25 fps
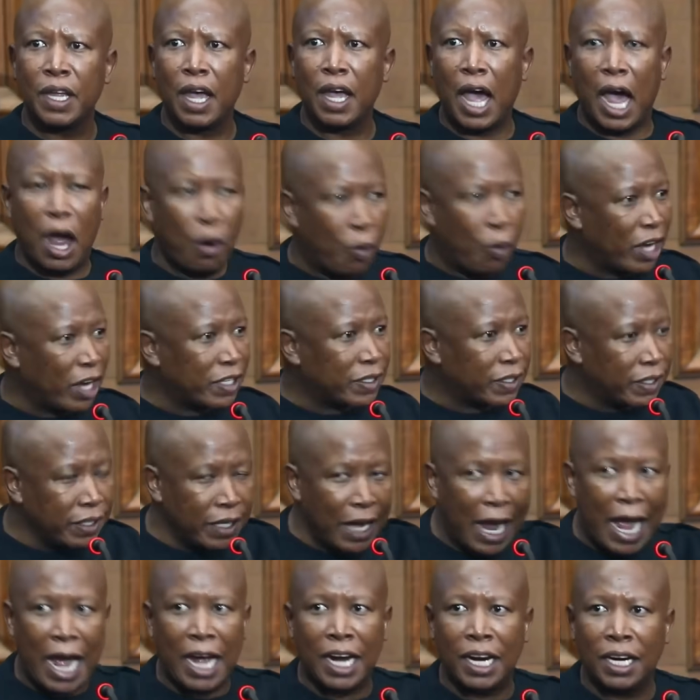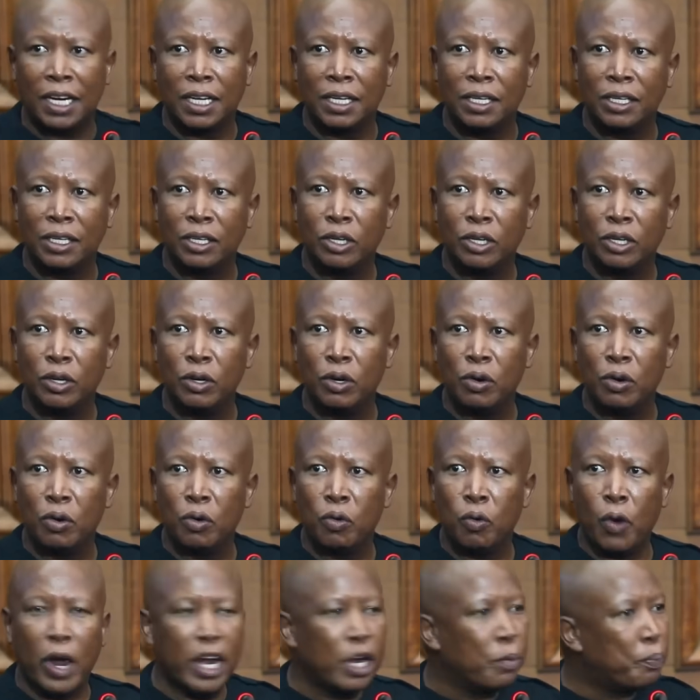I was young
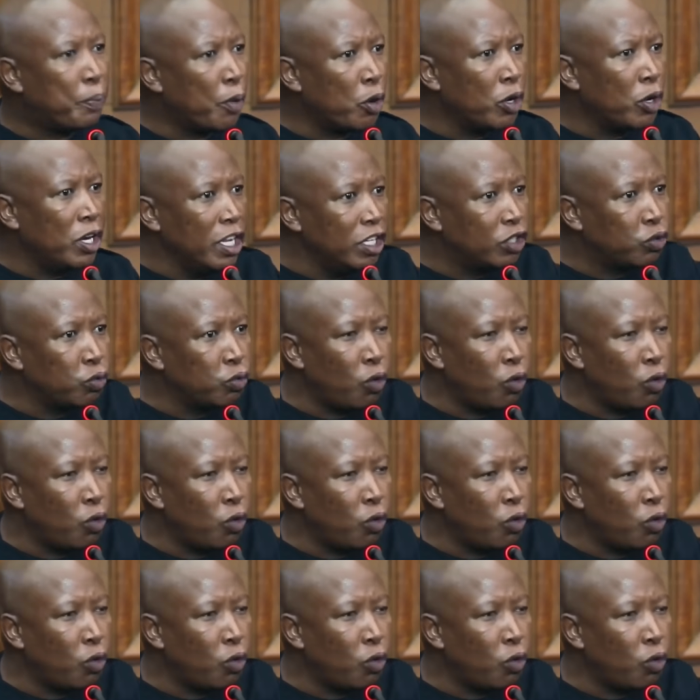when police